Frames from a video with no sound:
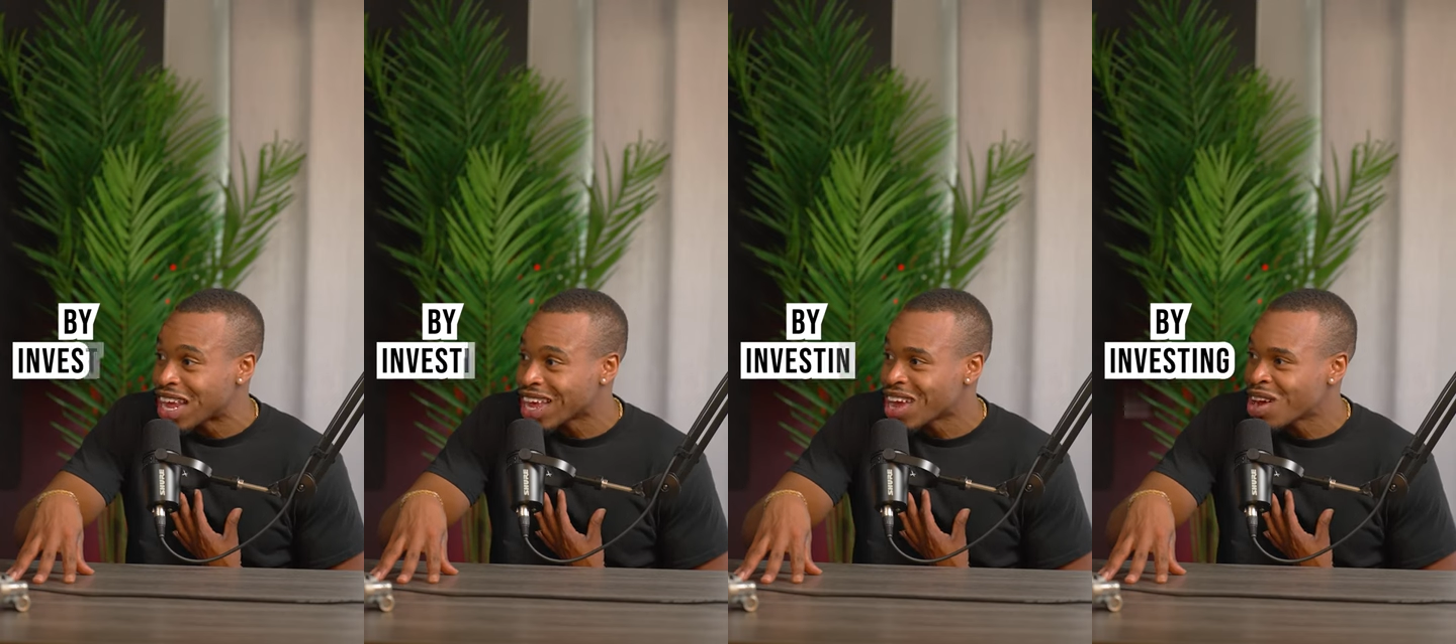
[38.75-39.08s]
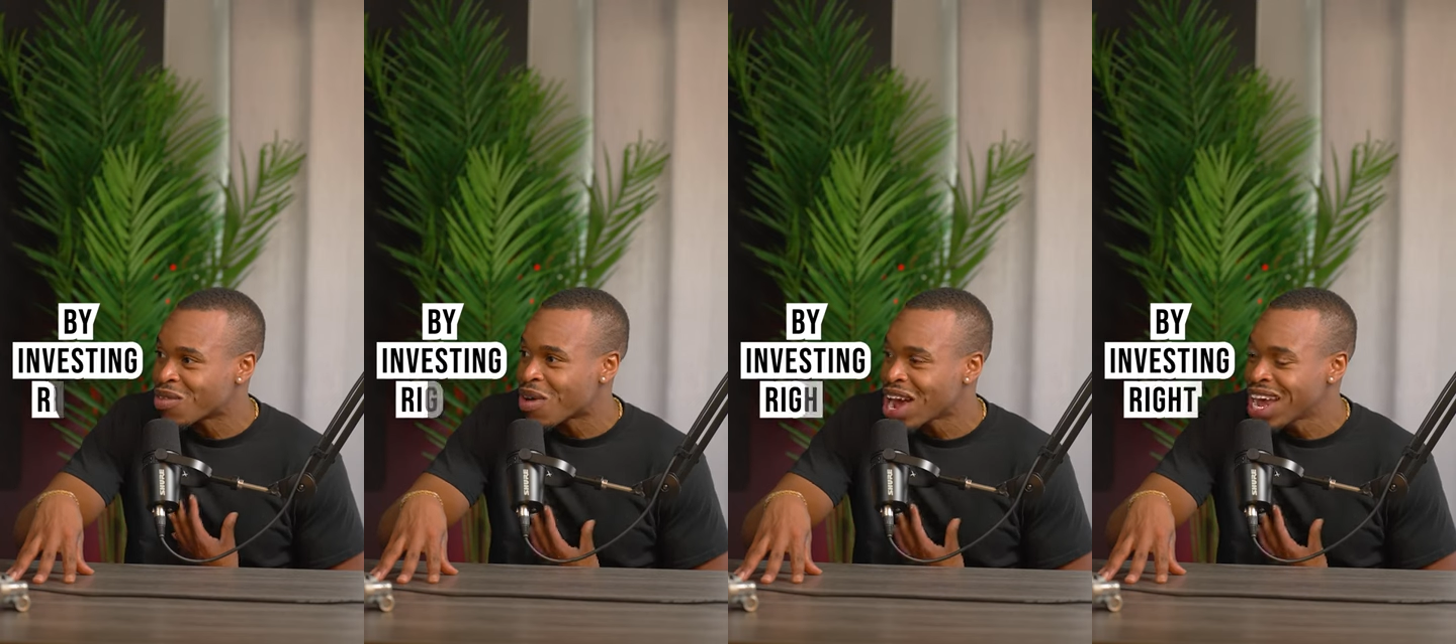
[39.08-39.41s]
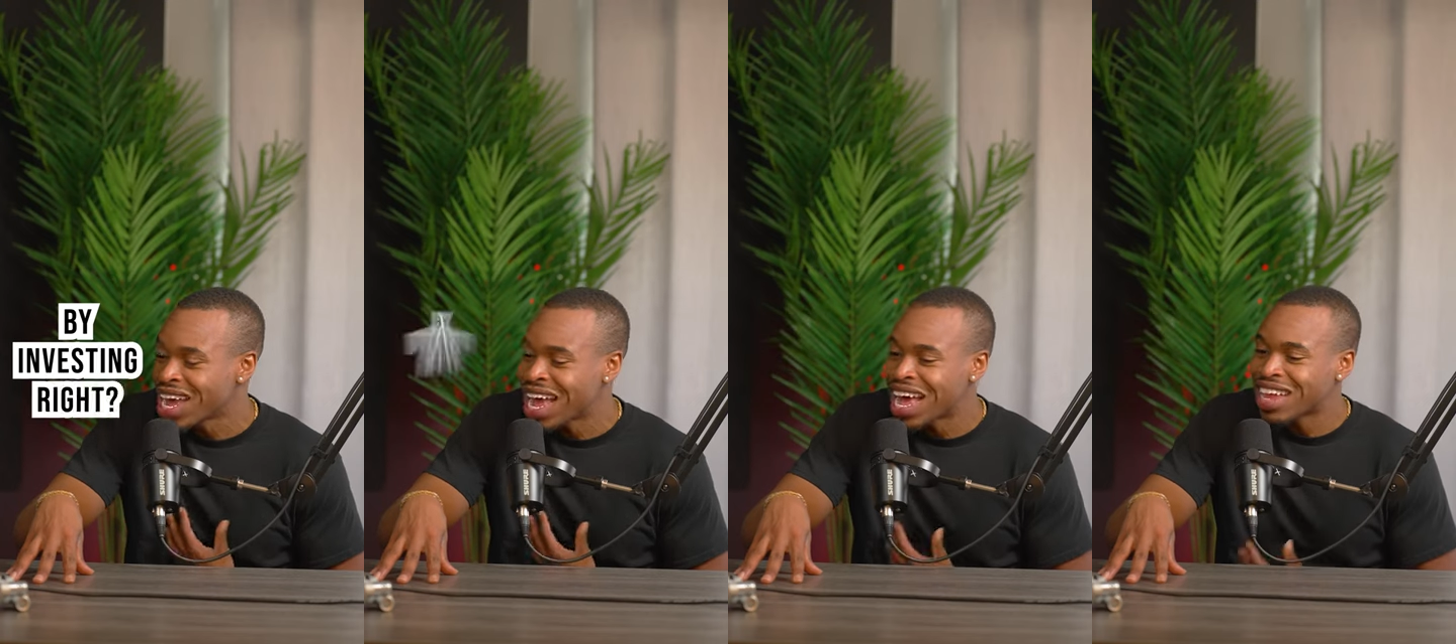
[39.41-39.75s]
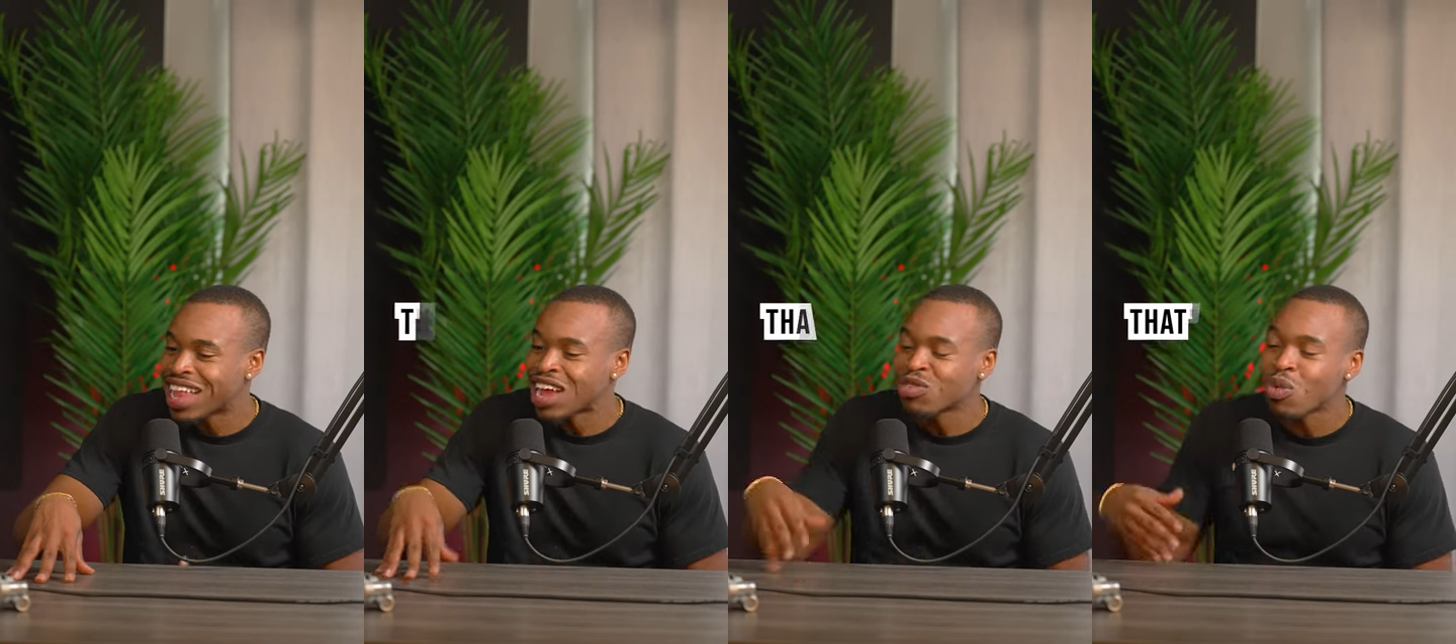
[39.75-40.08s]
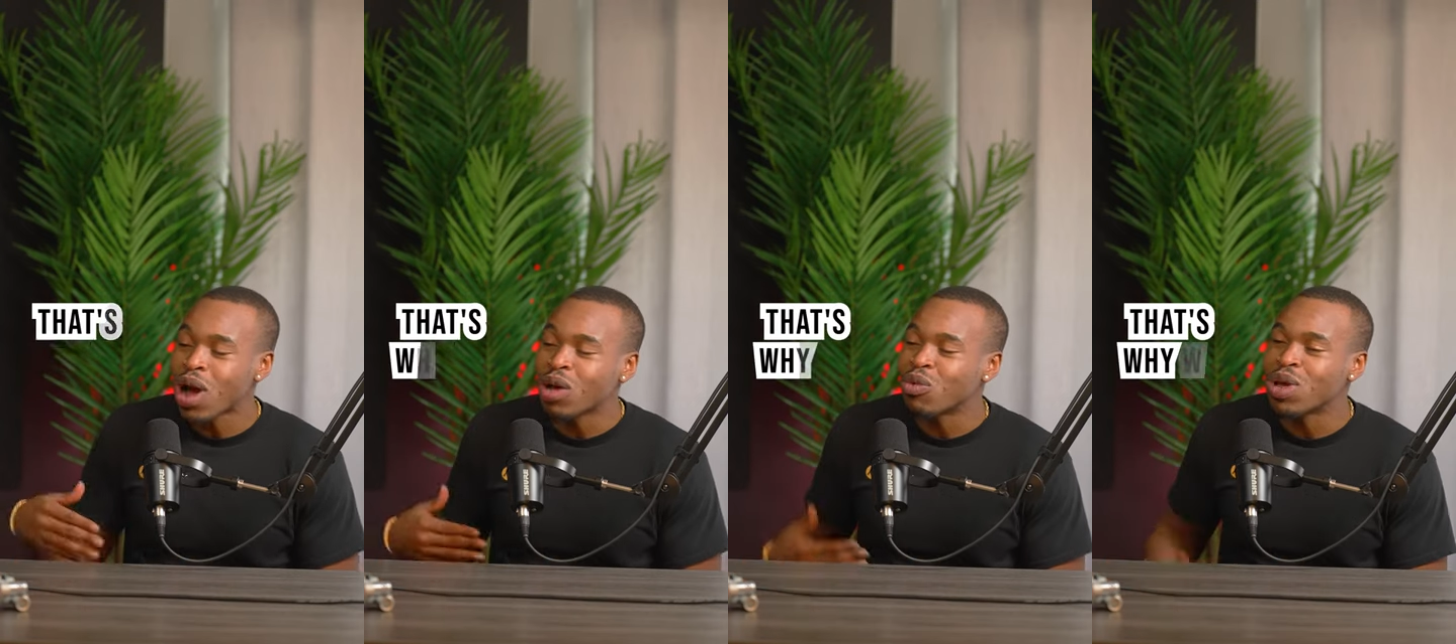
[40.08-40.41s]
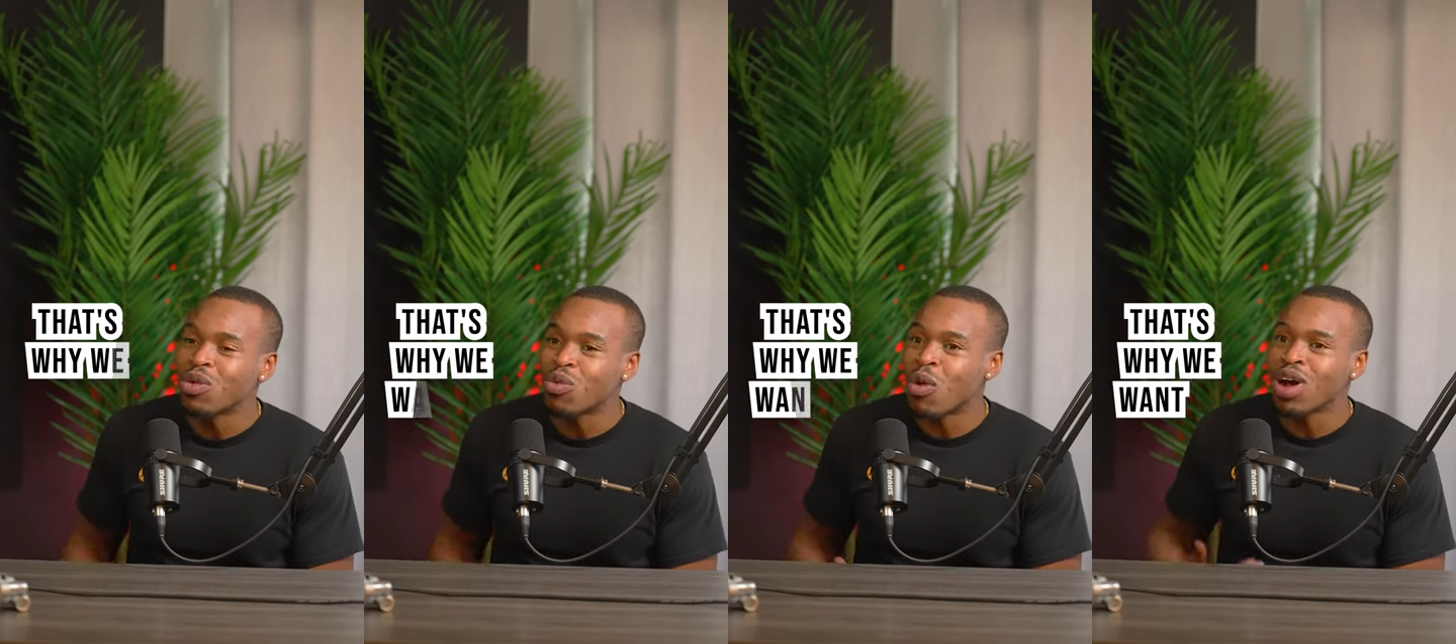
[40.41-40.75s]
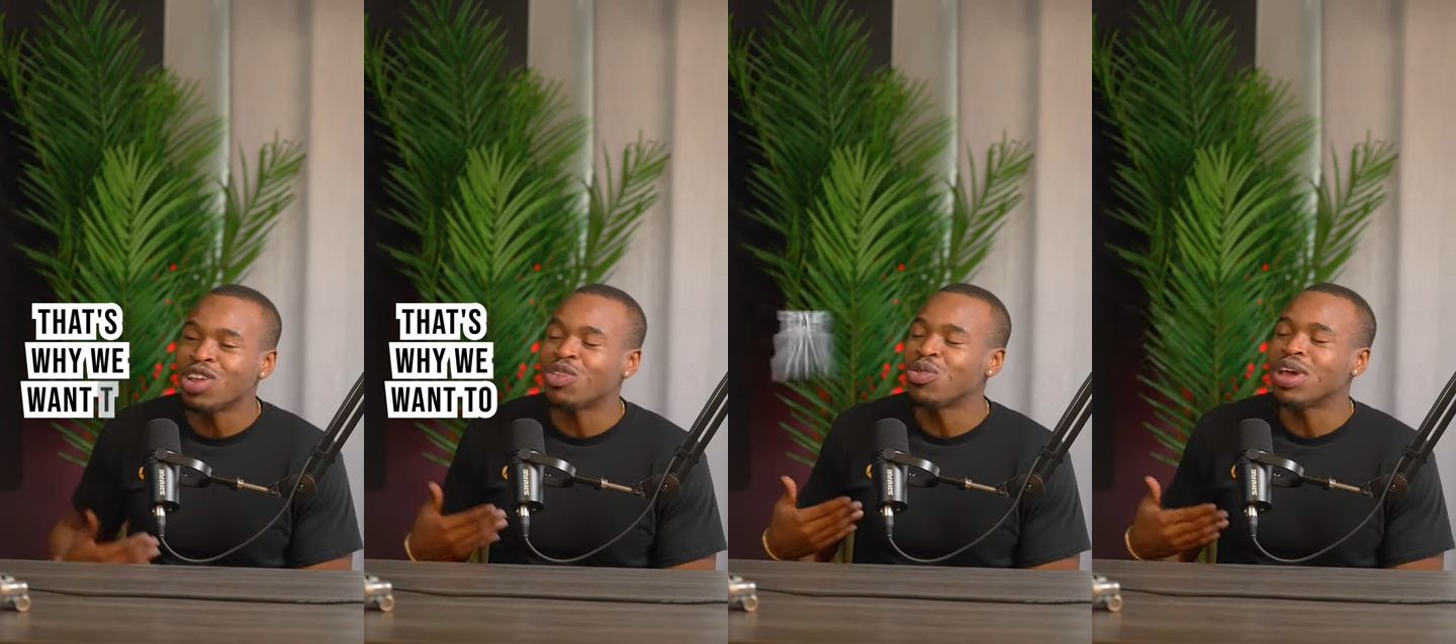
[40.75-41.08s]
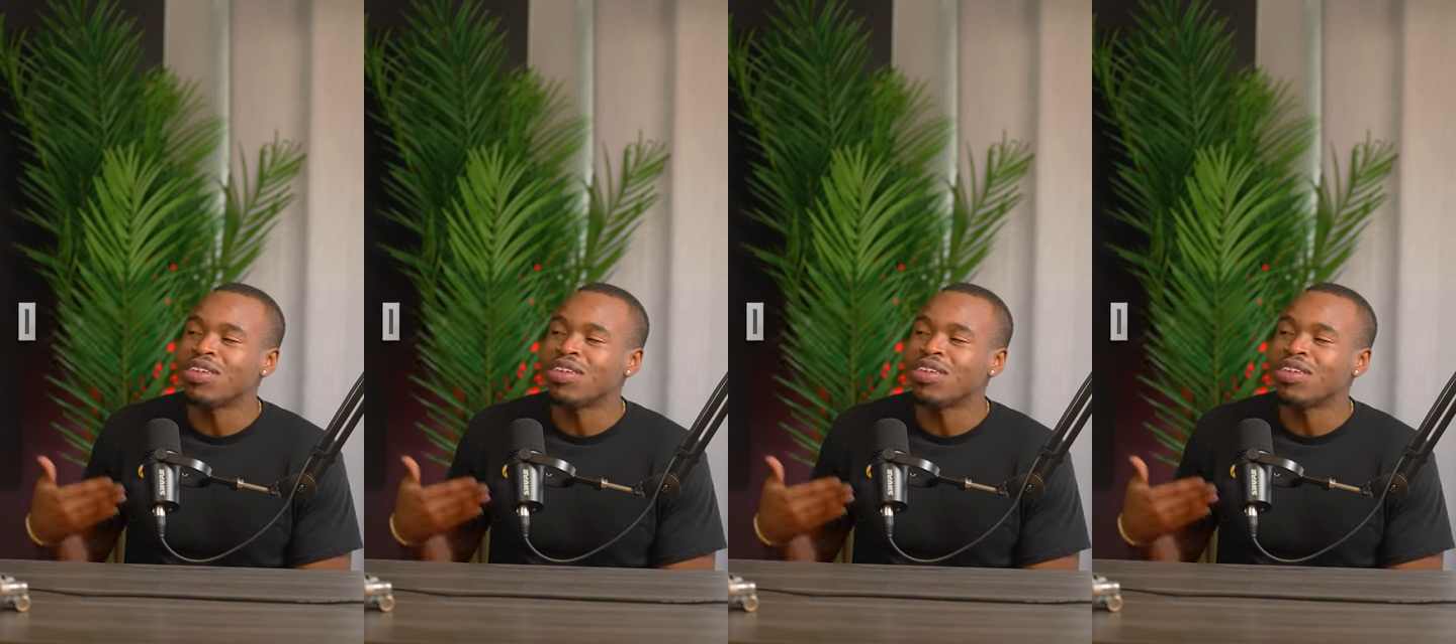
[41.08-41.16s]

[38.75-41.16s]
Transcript: Here we go. Right? That's why we want to